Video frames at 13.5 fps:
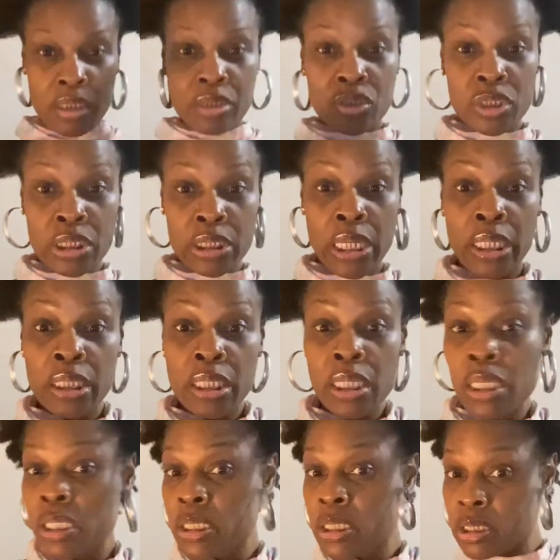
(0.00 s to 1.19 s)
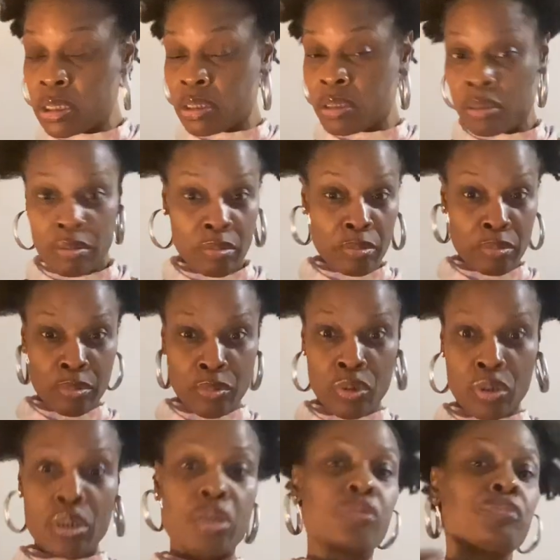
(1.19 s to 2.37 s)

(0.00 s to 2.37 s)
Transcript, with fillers: just like this, you know